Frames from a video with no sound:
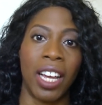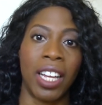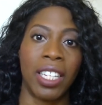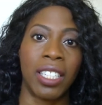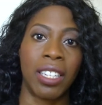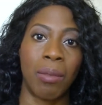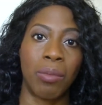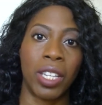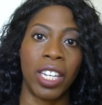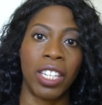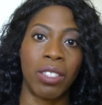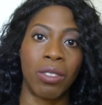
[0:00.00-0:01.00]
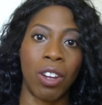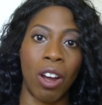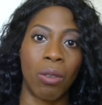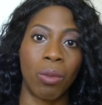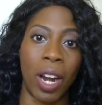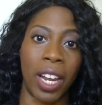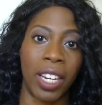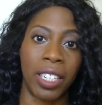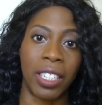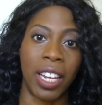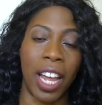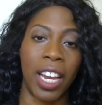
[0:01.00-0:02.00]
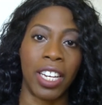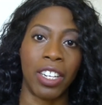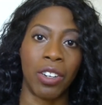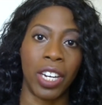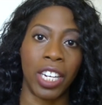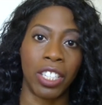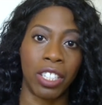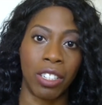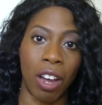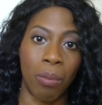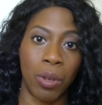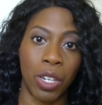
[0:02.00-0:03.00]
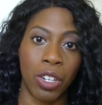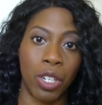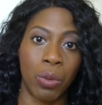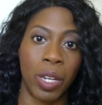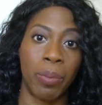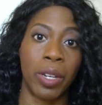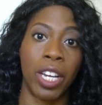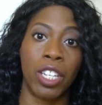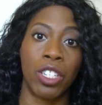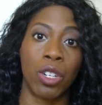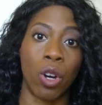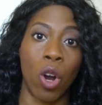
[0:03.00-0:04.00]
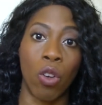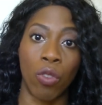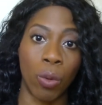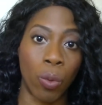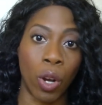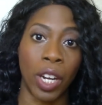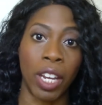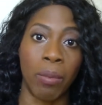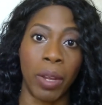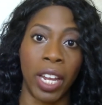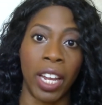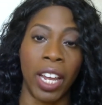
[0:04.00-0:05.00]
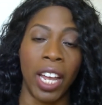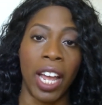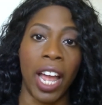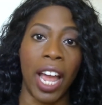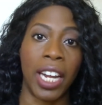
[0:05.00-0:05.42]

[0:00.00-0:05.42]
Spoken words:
something is not right and you need to stop what you're doing because you're overworking me and